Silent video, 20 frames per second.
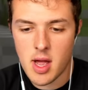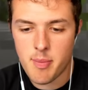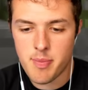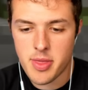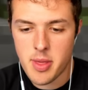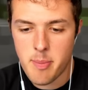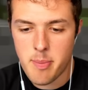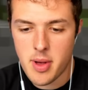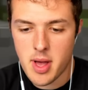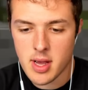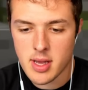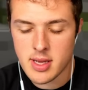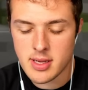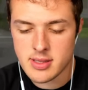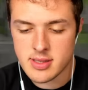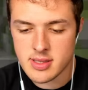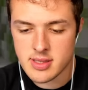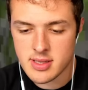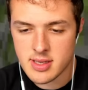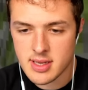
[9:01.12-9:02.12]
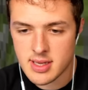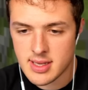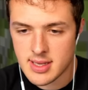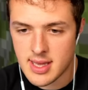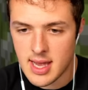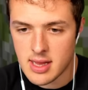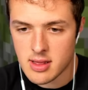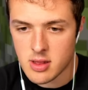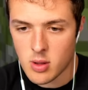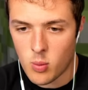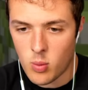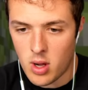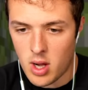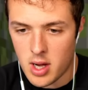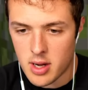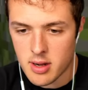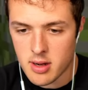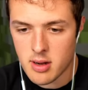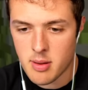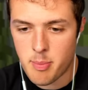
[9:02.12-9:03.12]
up the buckets, get the water,